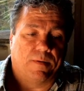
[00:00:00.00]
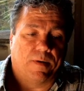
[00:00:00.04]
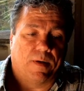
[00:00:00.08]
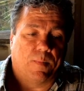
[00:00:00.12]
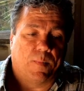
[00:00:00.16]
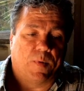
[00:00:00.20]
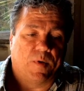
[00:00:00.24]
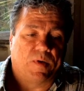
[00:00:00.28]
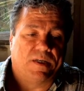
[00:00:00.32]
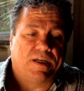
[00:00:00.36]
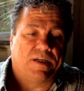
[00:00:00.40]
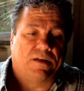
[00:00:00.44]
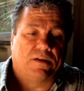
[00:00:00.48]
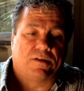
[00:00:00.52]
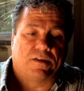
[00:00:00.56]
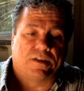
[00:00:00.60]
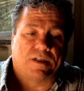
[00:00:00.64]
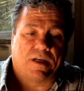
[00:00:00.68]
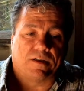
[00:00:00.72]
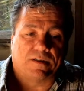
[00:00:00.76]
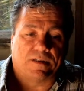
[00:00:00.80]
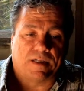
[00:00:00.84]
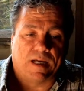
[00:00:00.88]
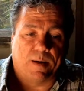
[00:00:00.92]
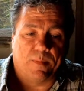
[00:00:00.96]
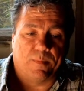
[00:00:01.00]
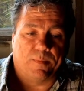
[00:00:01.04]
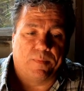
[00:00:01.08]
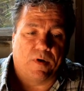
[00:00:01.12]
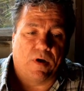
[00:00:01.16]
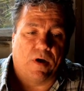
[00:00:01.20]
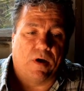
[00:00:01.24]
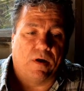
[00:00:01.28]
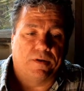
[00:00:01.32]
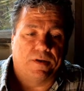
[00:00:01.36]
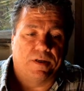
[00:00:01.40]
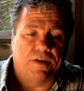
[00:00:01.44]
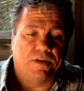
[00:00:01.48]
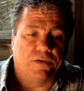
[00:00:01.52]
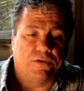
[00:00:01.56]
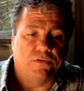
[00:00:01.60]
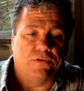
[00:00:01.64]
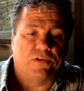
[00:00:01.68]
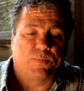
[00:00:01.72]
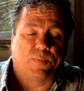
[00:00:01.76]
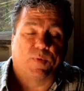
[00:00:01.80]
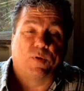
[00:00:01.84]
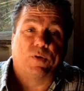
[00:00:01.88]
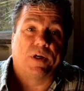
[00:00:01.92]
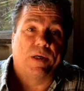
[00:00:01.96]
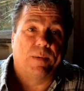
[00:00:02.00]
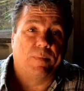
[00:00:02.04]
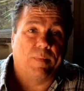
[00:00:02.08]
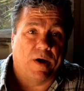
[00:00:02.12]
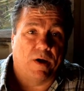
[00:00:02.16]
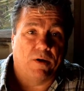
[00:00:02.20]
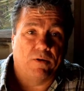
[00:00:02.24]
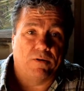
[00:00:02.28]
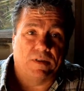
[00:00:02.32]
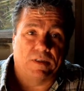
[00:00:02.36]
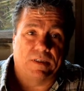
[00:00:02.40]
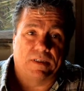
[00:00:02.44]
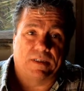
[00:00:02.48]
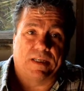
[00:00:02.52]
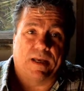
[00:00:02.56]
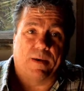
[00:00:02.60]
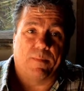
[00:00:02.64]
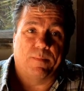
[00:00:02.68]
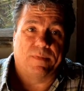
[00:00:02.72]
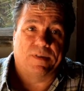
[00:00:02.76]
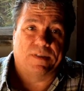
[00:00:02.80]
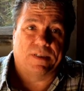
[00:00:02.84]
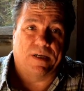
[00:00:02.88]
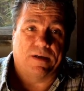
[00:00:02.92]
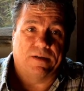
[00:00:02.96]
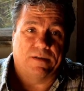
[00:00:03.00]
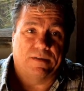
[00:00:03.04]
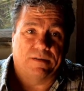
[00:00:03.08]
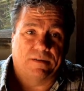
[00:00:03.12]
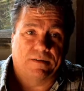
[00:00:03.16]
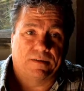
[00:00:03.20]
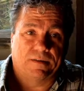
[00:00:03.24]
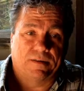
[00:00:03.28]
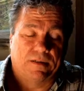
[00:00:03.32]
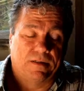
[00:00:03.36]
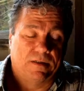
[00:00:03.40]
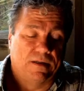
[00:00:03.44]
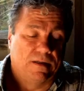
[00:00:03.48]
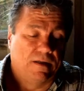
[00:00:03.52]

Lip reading: a particular cell type called induced pluripotent stem cells.